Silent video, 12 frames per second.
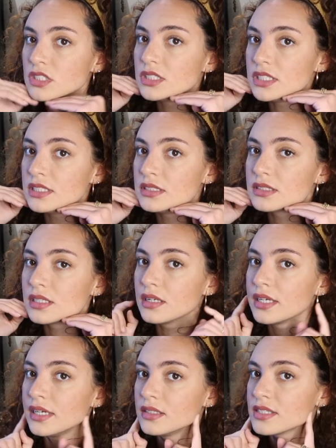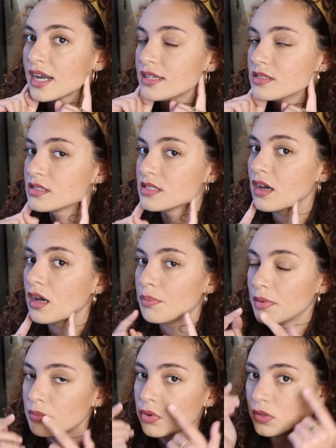it instantly tightens it
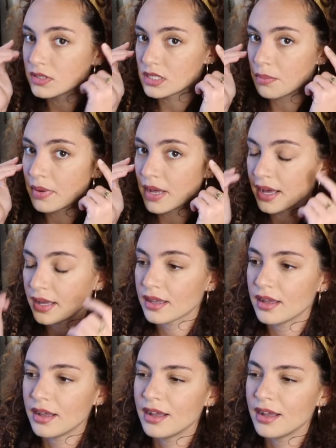up and pulls it back.